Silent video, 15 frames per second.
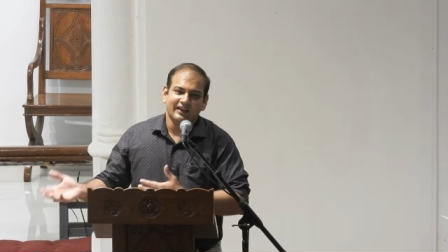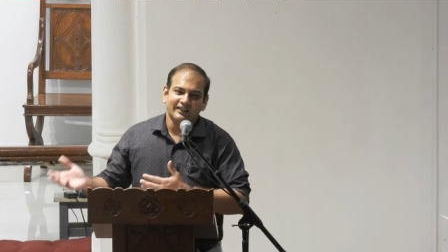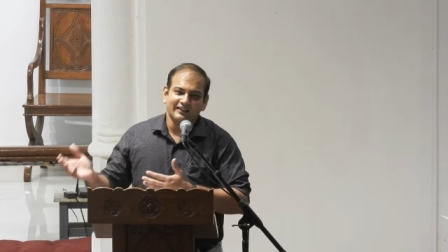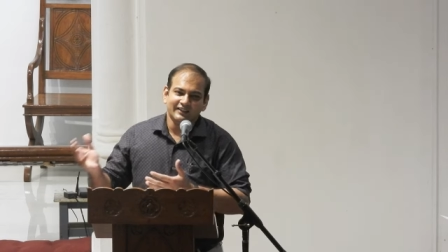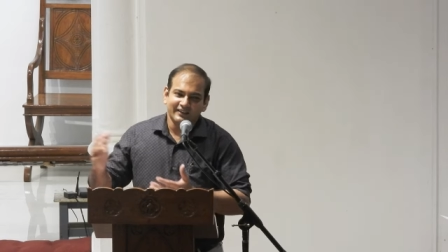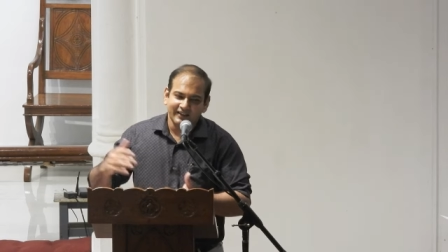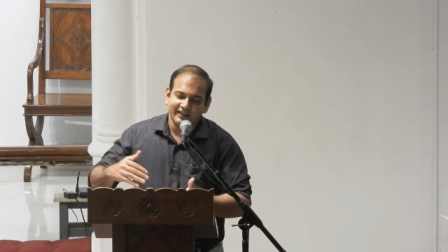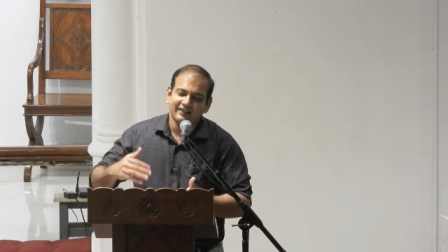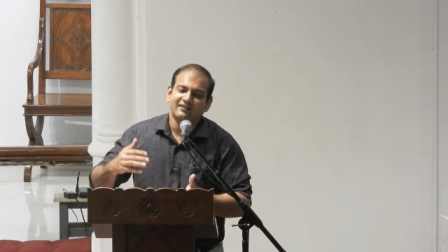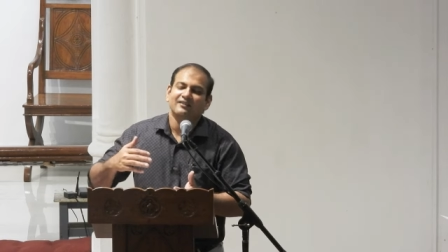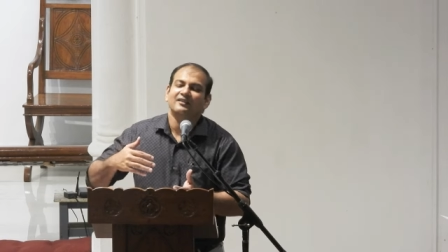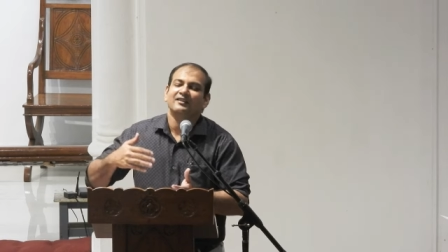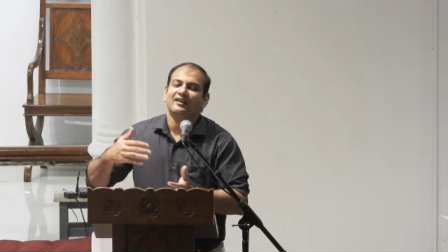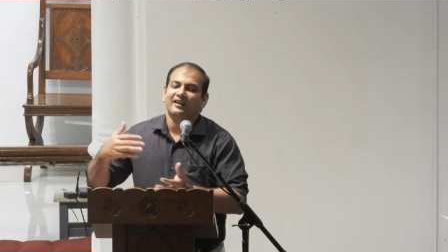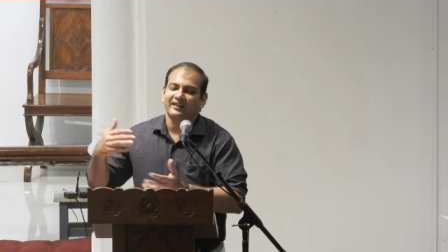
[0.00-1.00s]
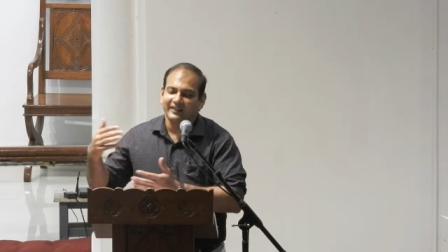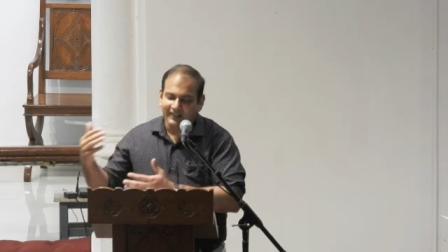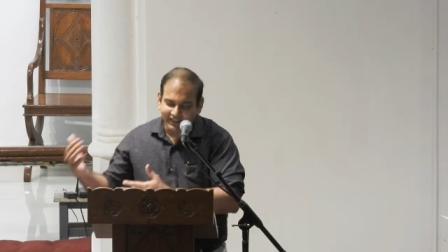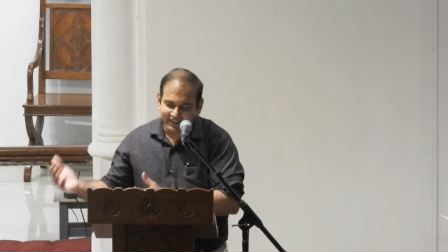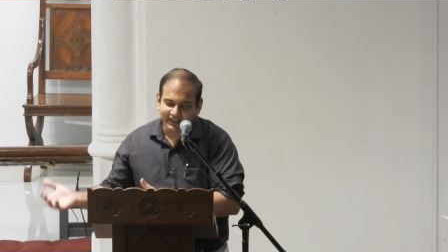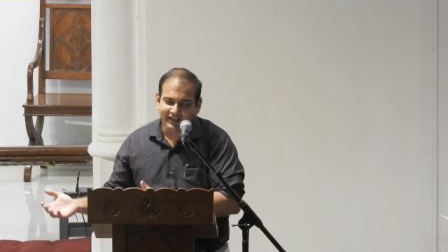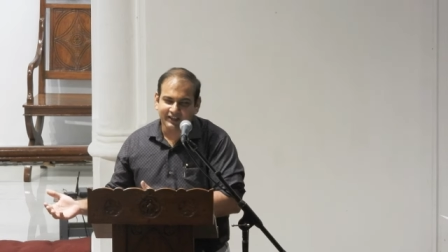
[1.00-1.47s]
and then
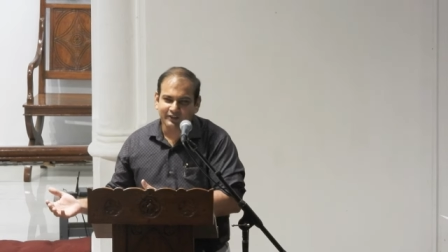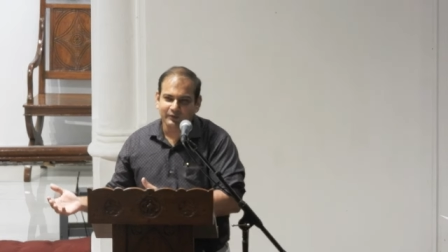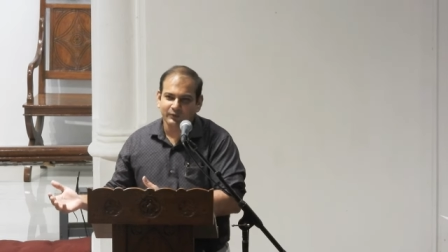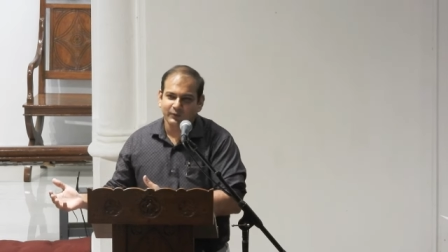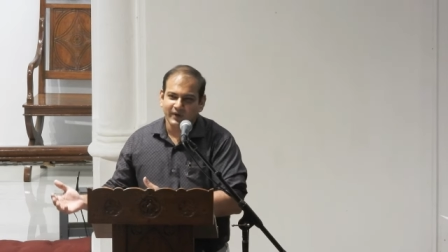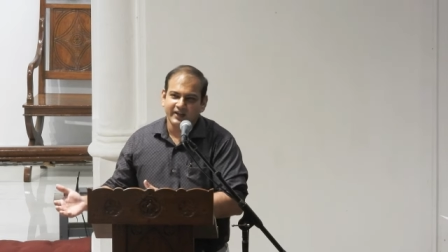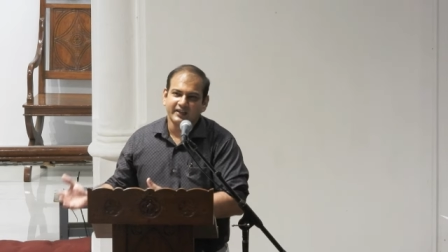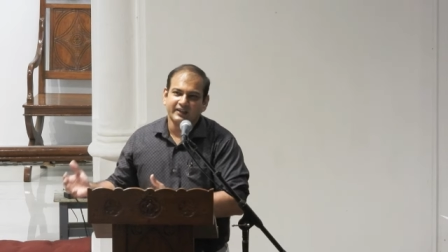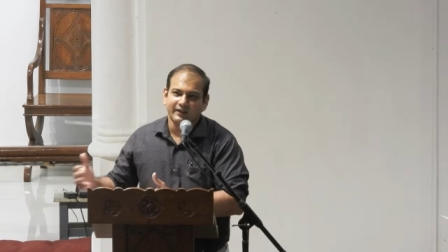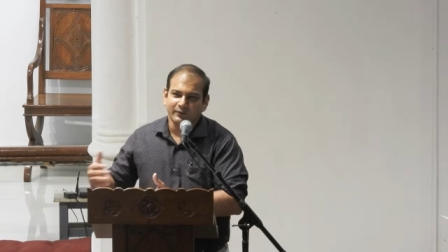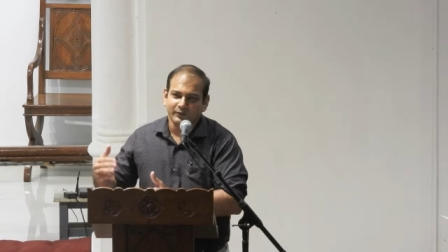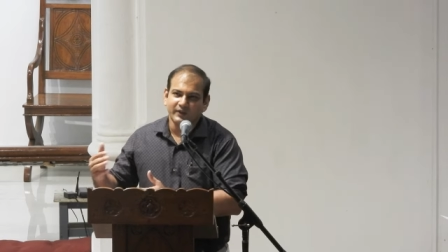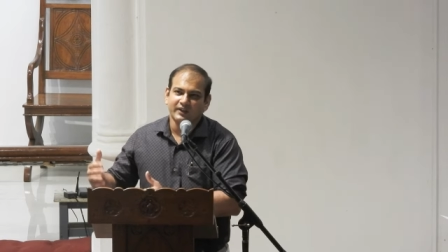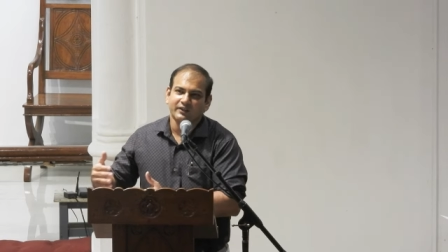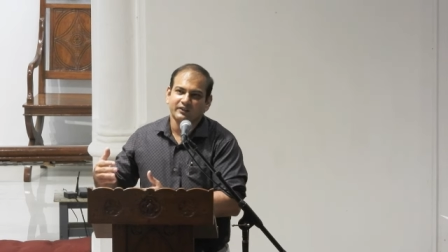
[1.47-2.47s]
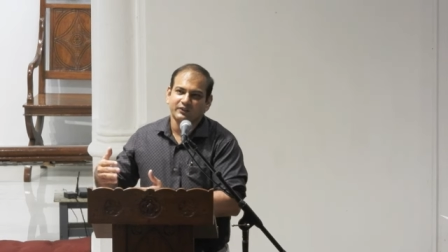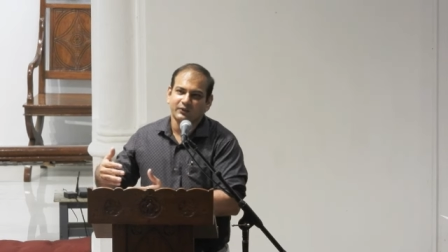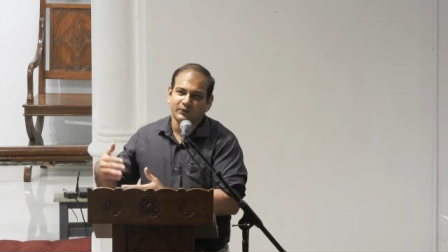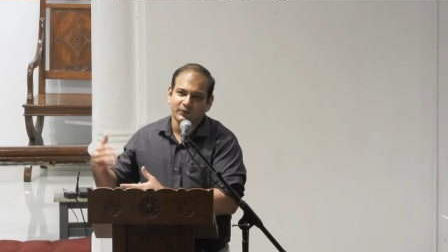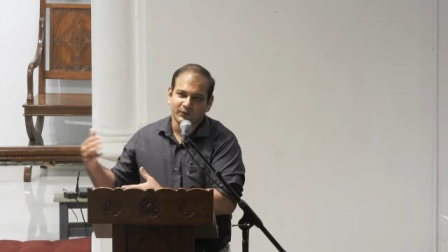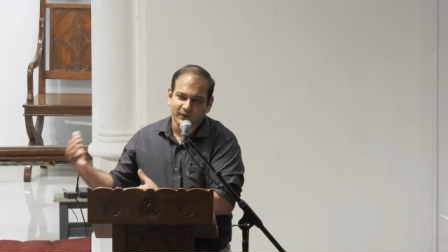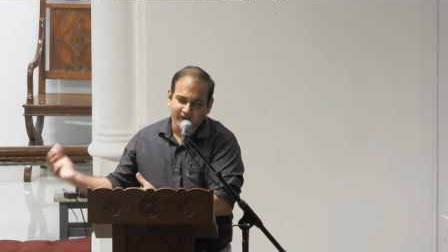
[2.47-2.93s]
again he had to wait and work
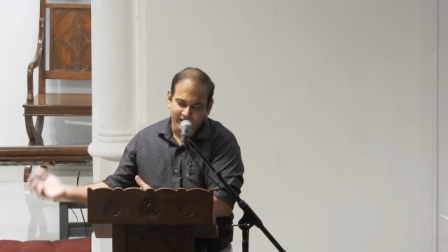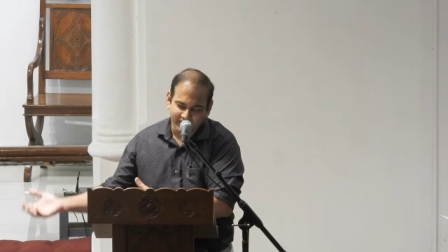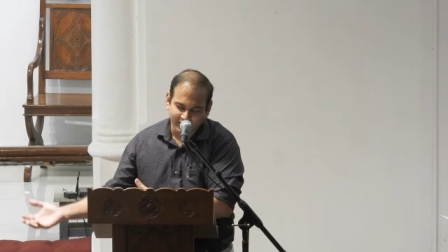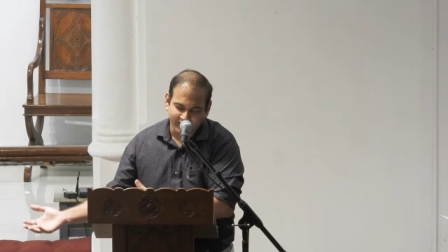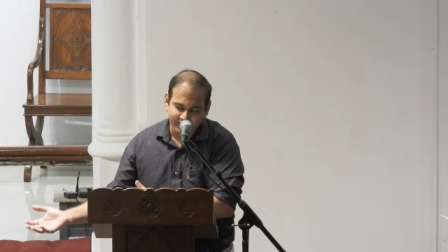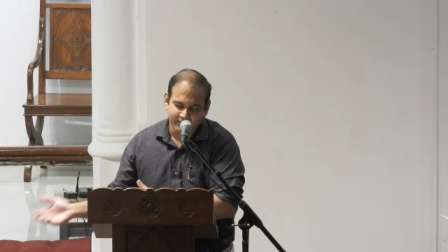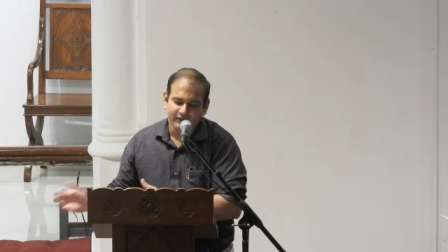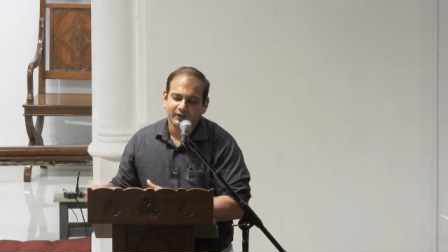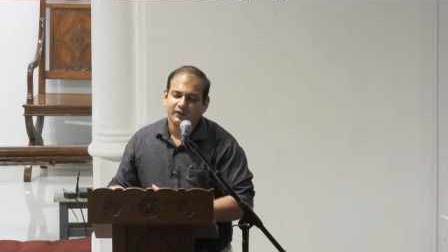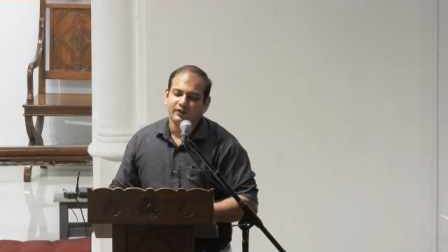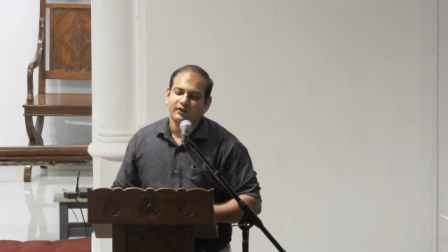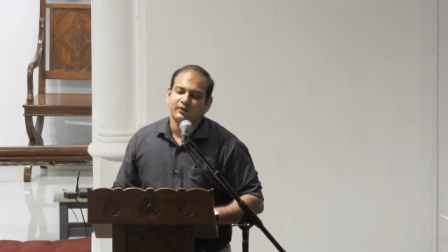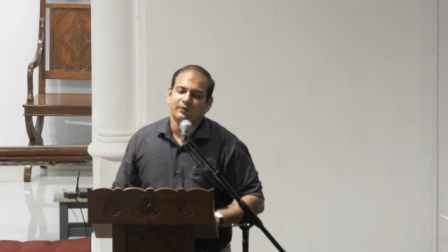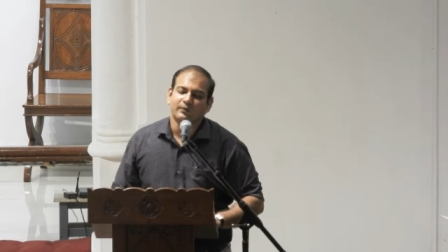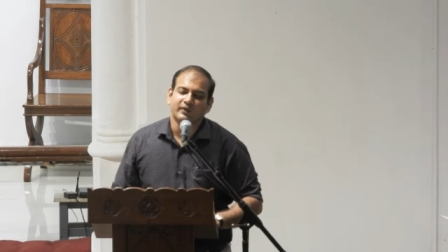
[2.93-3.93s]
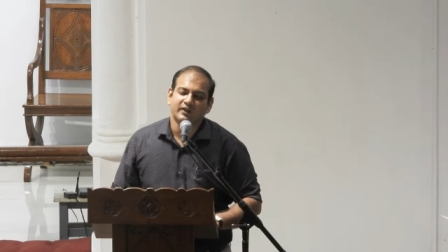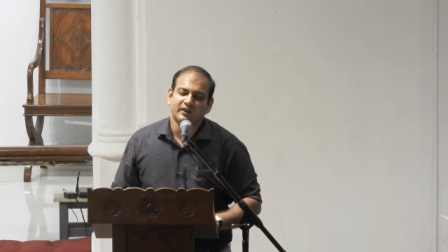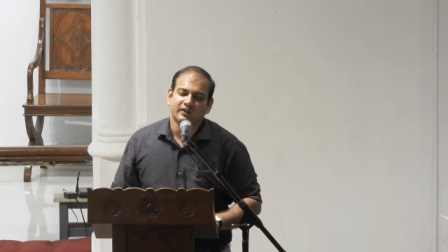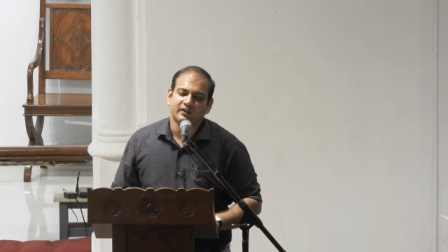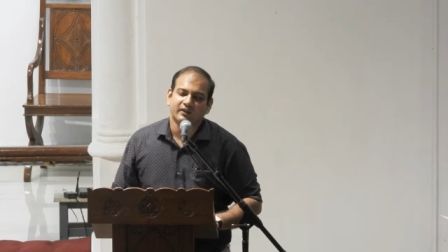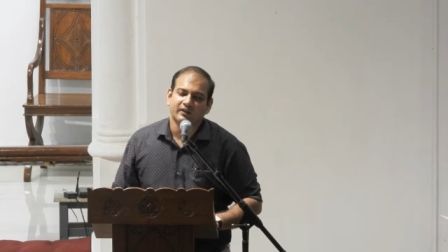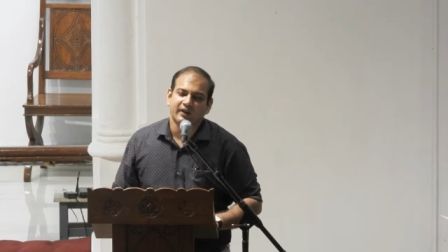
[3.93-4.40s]
through and
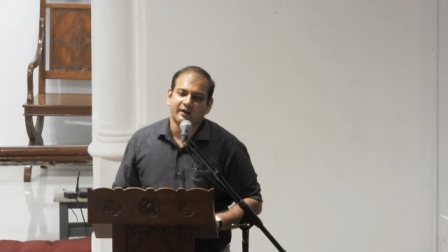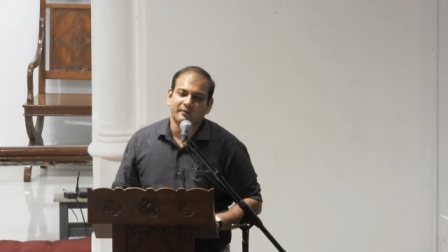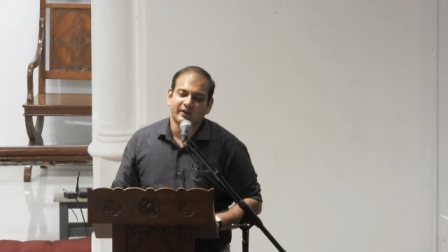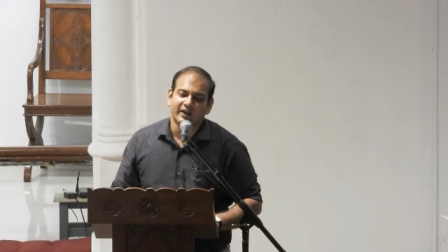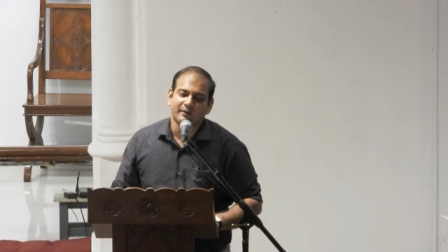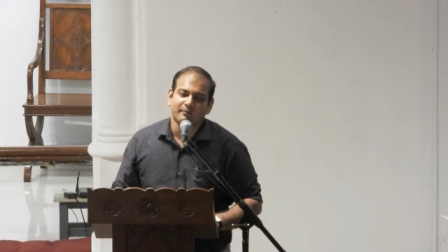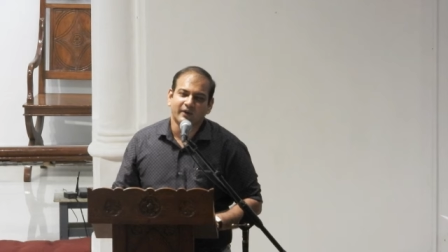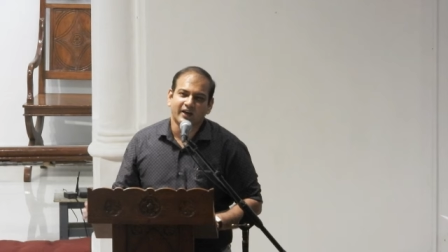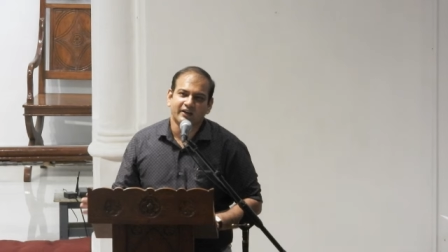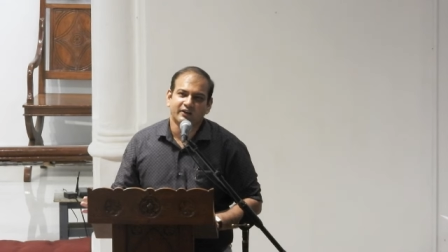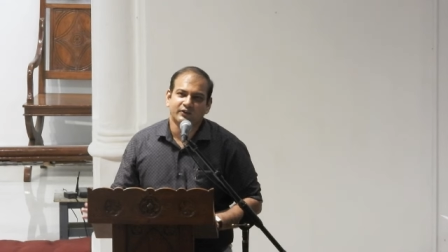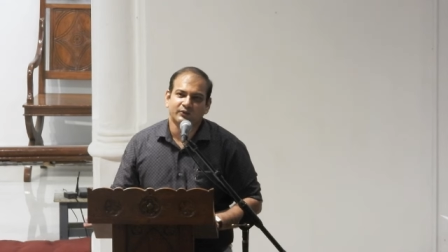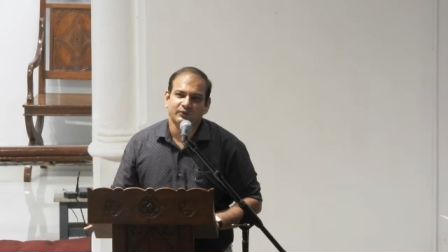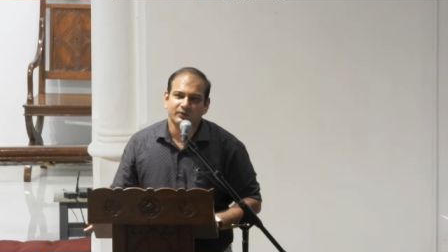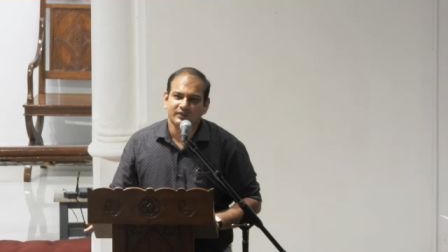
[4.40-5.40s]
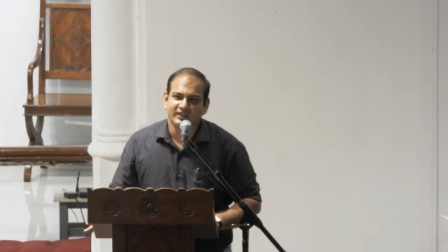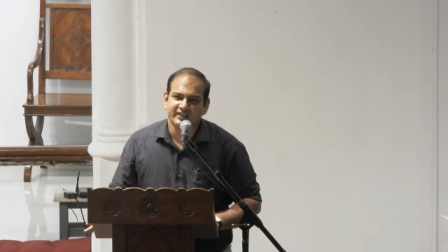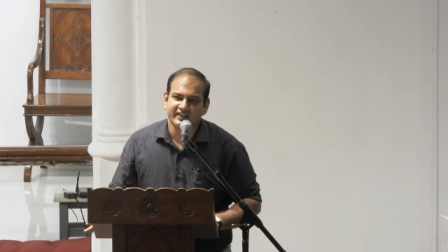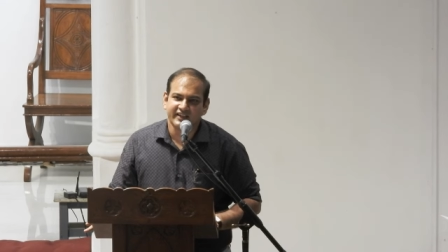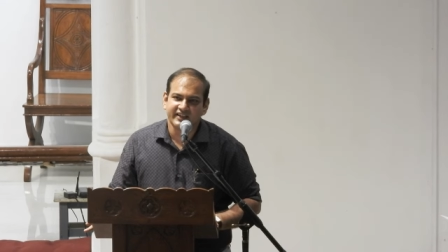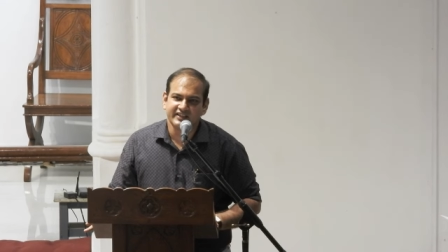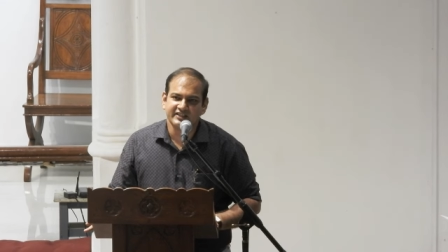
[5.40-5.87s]
work and get married to
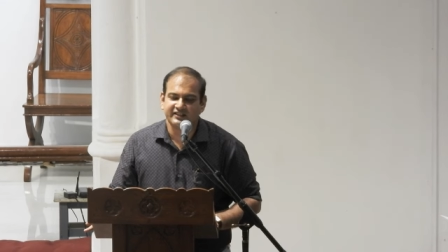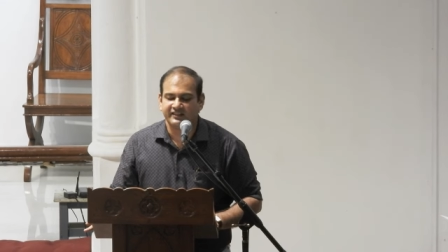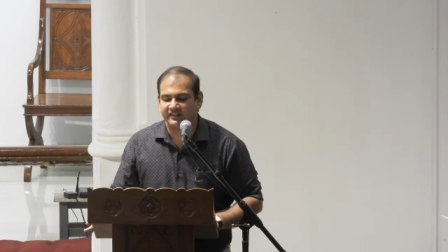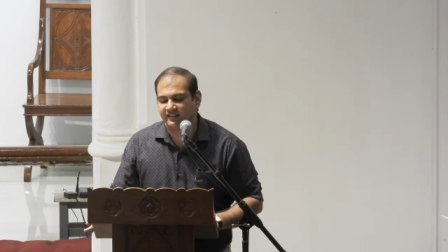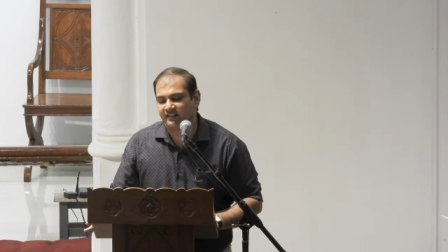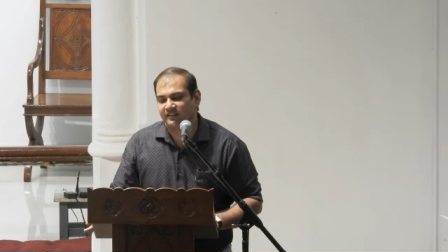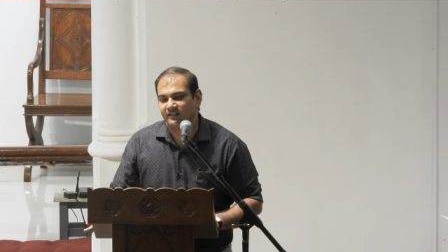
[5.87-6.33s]
Rachel.